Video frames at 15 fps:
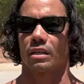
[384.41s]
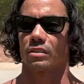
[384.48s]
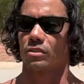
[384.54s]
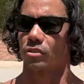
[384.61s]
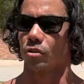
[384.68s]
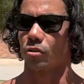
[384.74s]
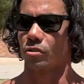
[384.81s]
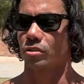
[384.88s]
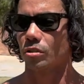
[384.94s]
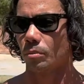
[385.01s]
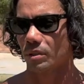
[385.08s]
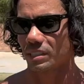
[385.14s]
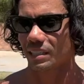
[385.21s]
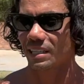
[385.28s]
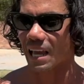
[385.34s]
Because there's only so
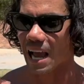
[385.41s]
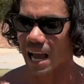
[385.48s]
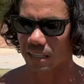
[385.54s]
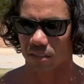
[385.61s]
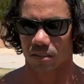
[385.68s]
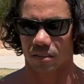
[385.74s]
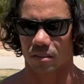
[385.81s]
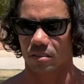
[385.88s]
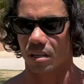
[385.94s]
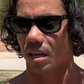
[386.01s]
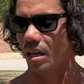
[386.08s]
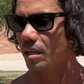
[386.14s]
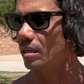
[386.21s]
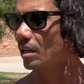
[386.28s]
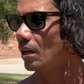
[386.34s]
much gas in the
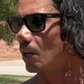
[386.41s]
tank.